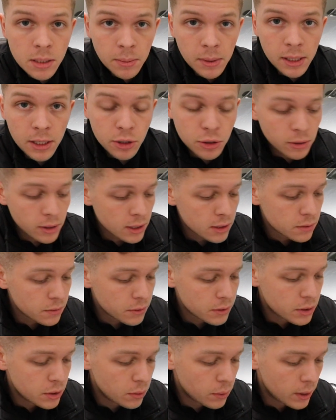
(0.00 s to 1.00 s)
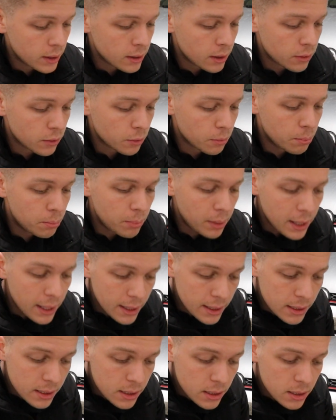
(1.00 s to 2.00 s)
I'm getting transferred to another
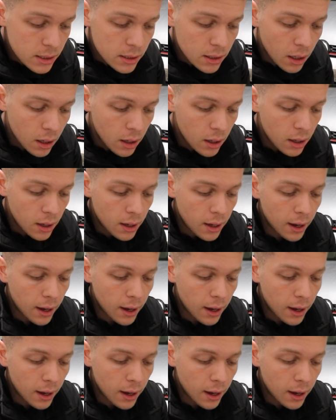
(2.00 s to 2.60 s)
base